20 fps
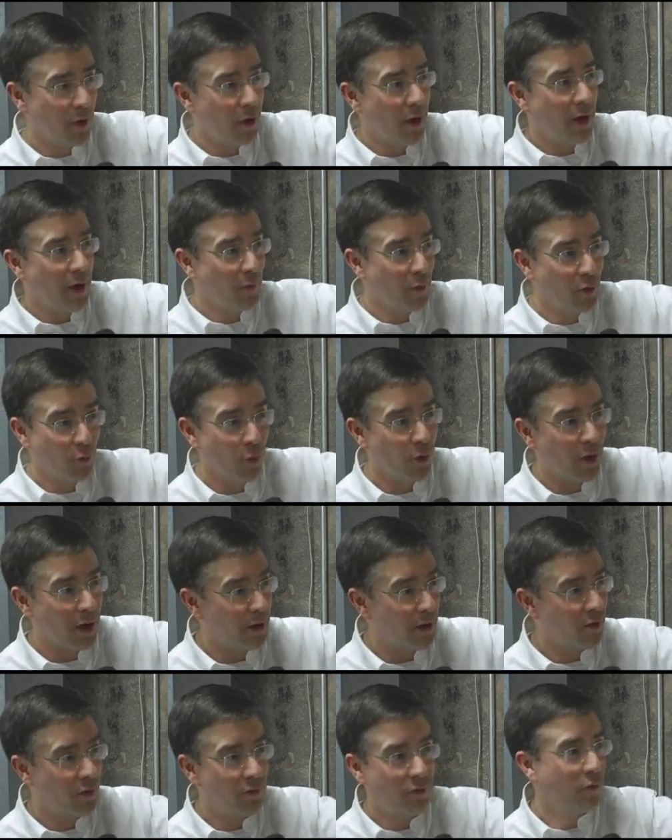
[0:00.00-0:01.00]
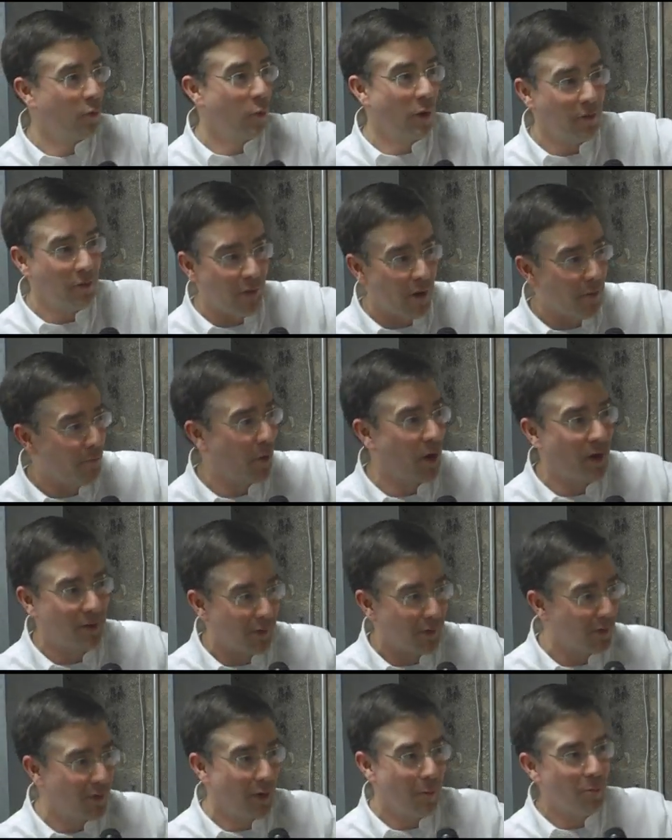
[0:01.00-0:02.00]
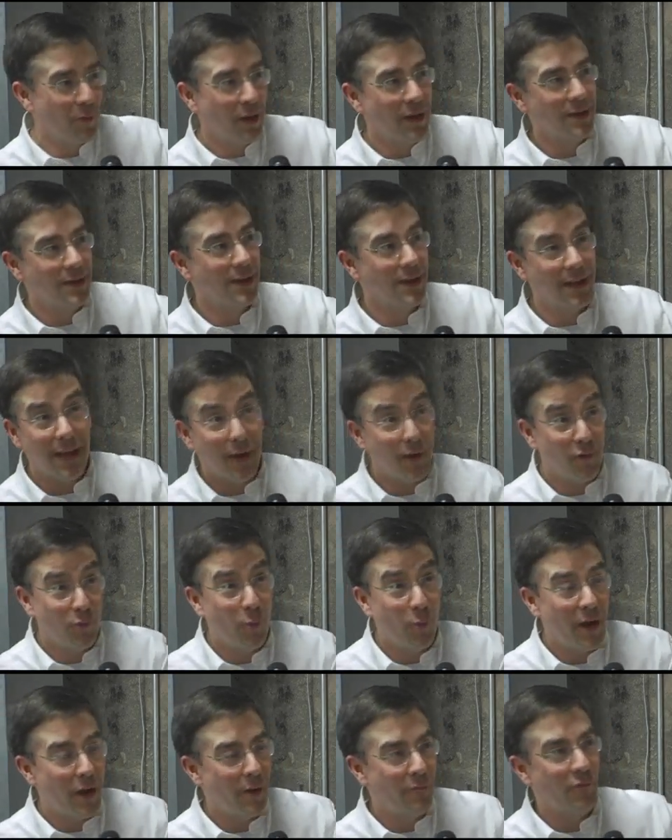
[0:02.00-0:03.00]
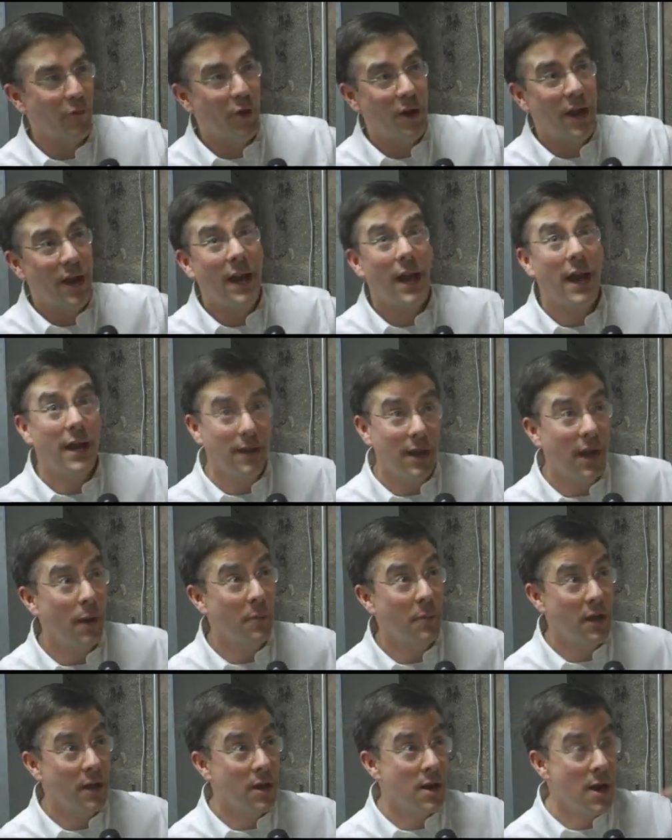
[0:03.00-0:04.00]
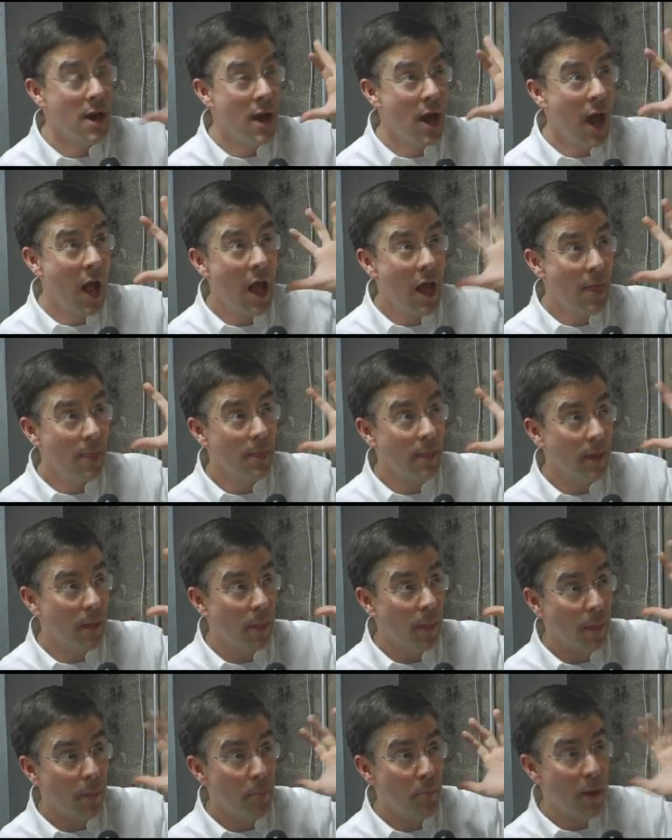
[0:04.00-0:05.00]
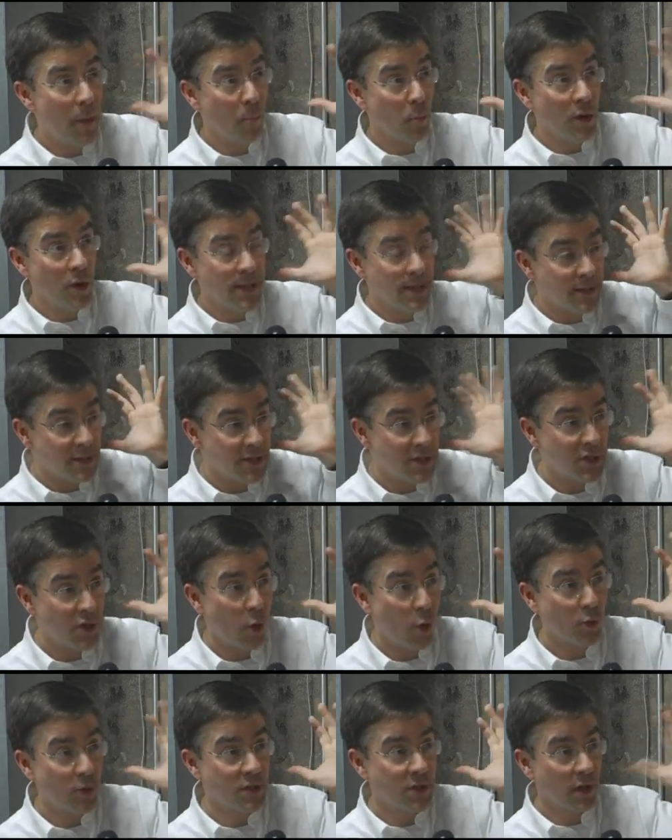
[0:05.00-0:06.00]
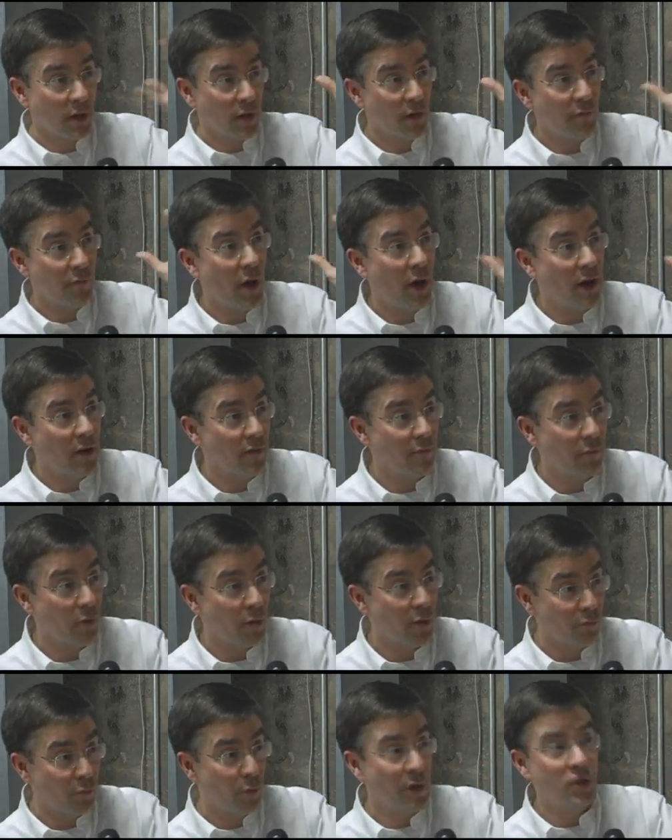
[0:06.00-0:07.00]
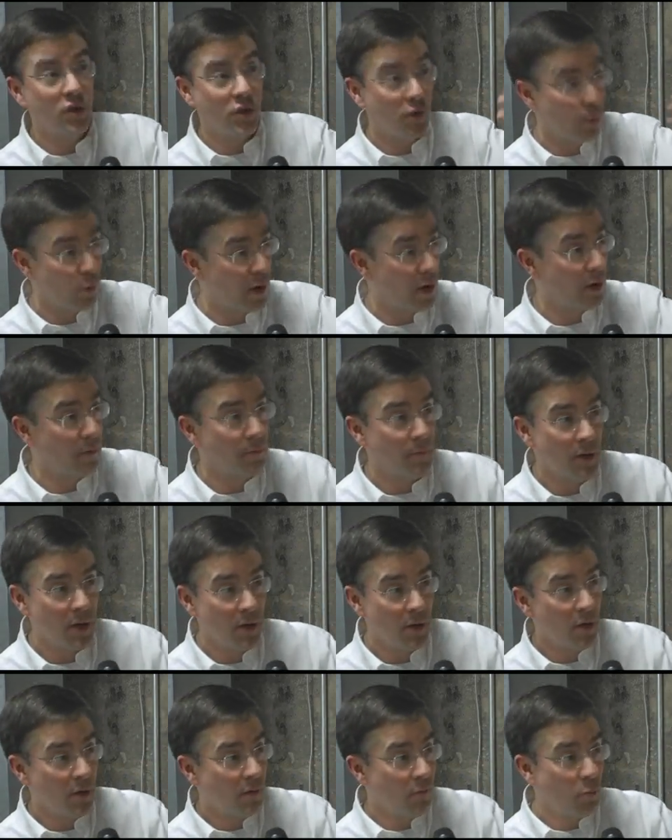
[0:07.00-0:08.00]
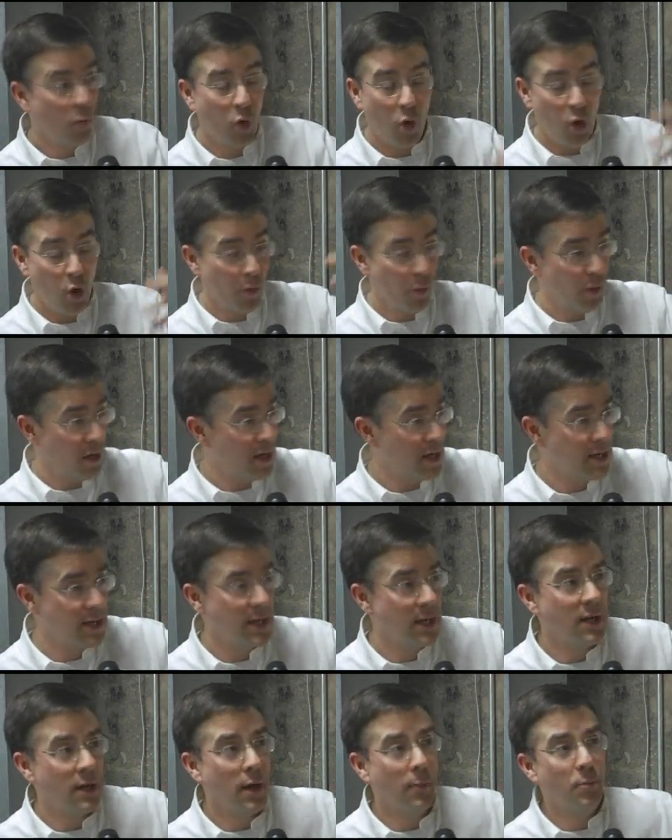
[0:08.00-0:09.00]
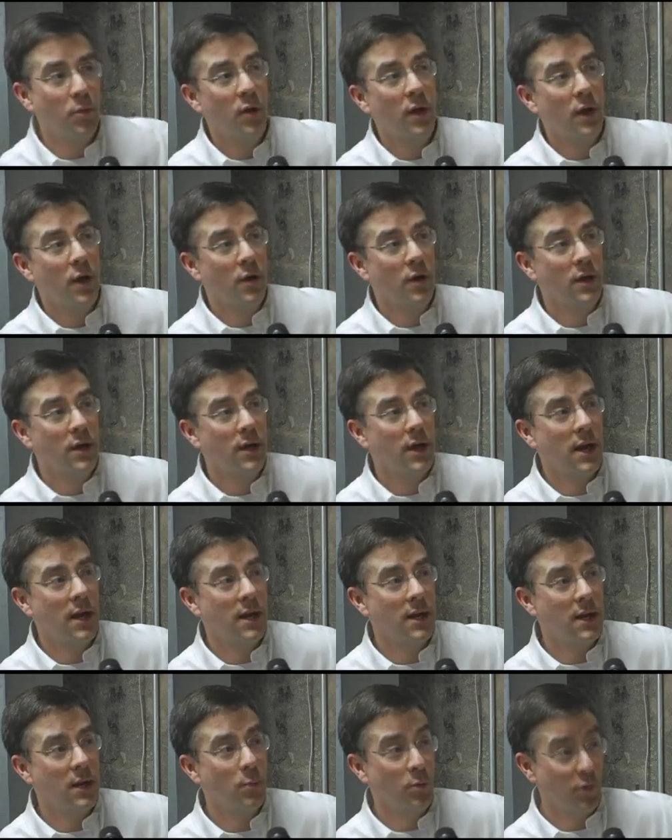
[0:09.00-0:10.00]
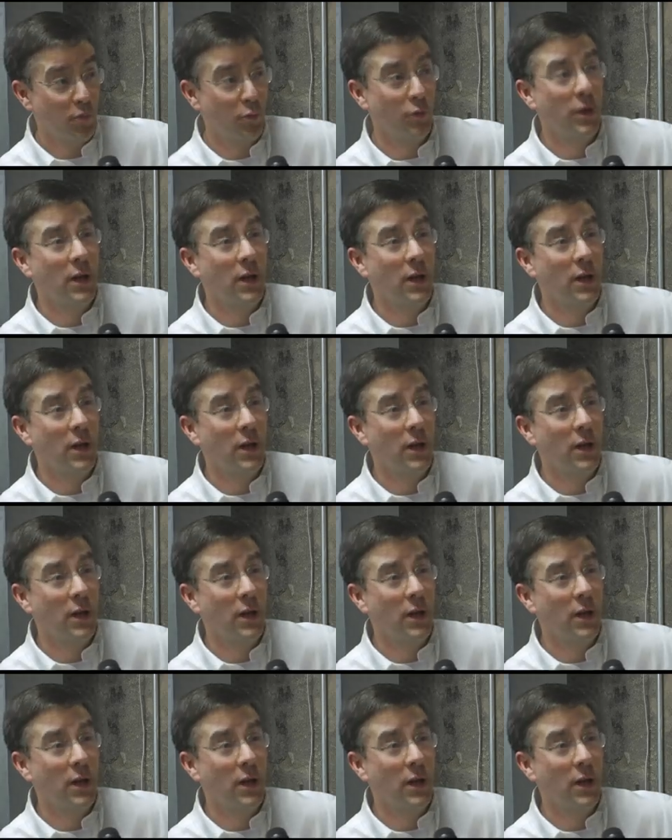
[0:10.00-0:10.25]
guy at the door like $25 or something then to get us way up front. And I mean, the memory is so solidified of Rich doing all that he did up there, and he was